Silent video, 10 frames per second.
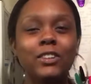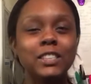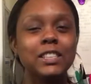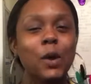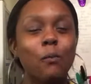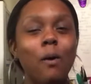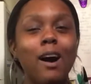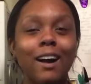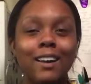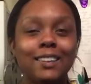It's just like,
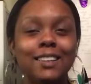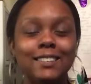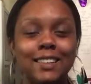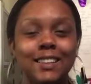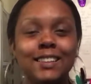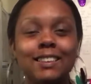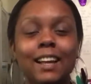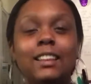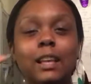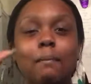why is it
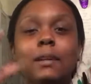like that?